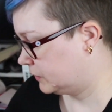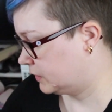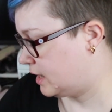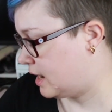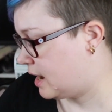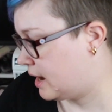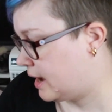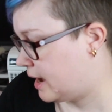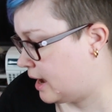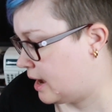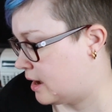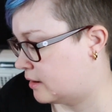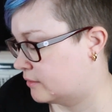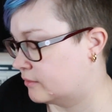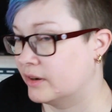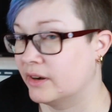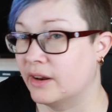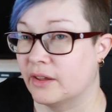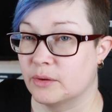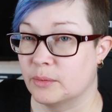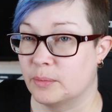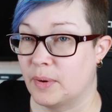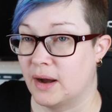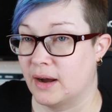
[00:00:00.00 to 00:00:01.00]
I have
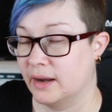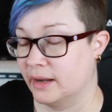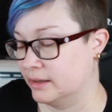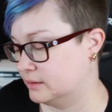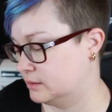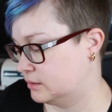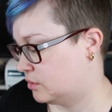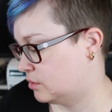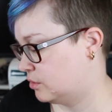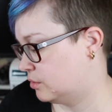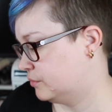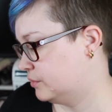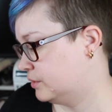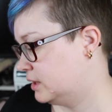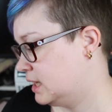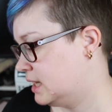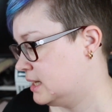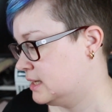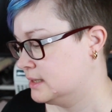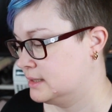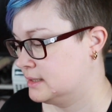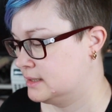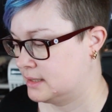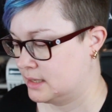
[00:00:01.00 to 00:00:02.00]
another pile of
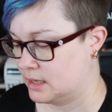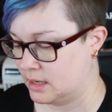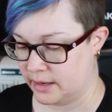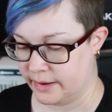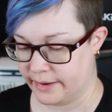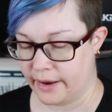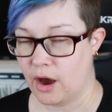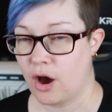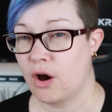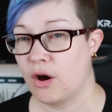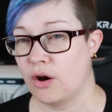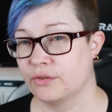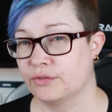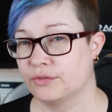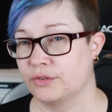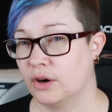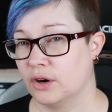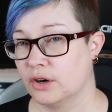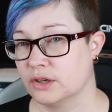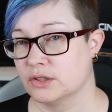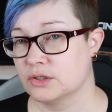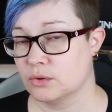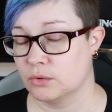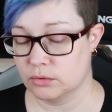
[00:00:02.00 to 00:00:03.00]
these half yards.